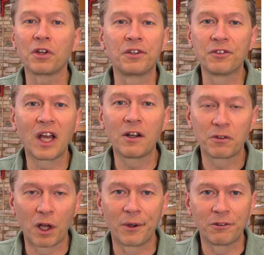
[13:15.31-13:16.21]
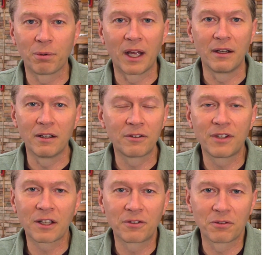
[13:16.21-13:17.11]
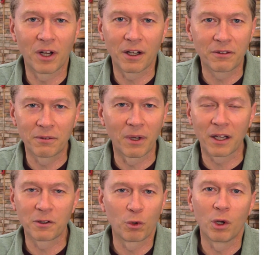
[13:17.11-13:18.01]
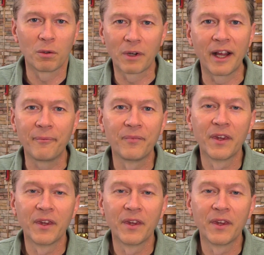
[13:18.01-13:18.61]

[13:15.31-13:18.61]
Desire's always right. It's sex and drugs and rock and roll, right?